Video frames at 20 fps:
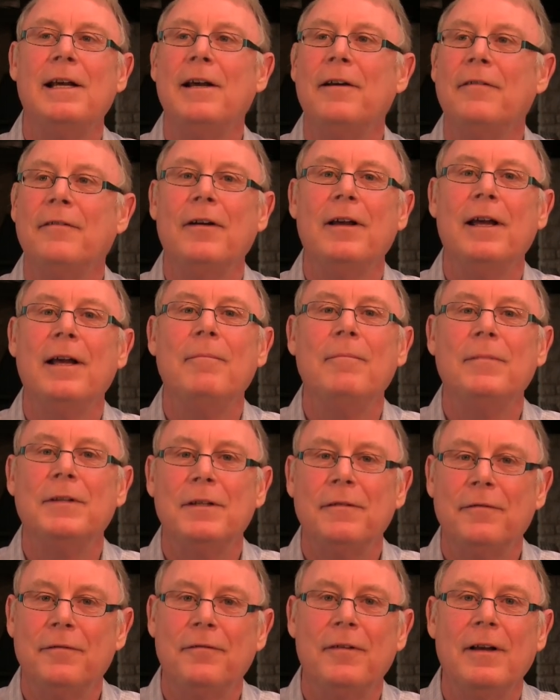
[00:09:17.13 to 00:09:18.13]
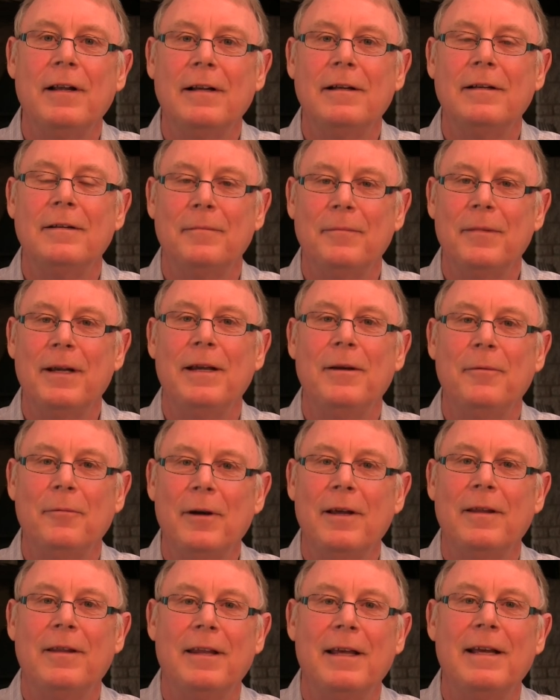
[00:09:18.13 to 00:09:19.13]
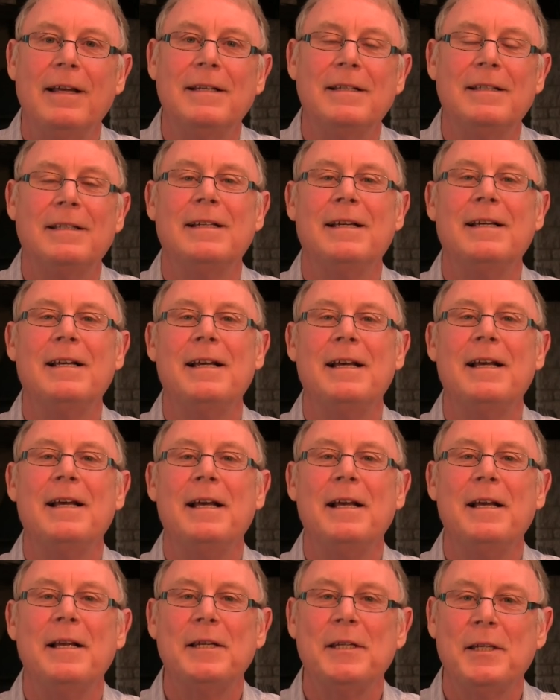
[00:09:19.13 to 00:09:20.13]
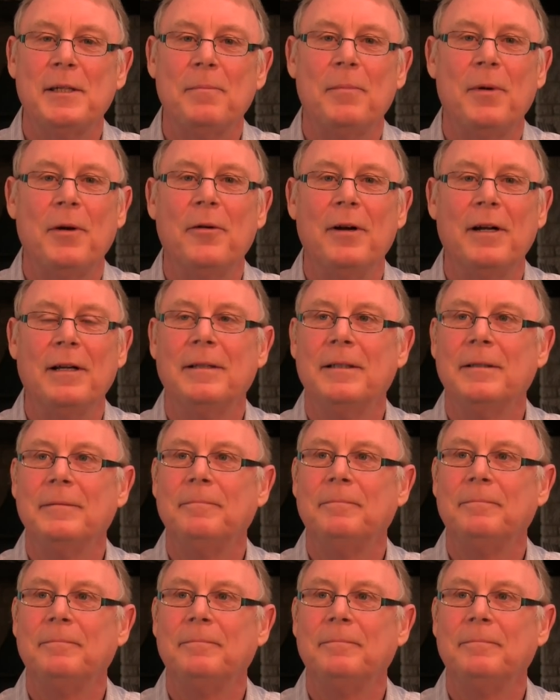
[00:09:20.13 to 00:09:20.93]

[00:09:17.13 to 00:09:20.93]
for him to fill me with his Spirit.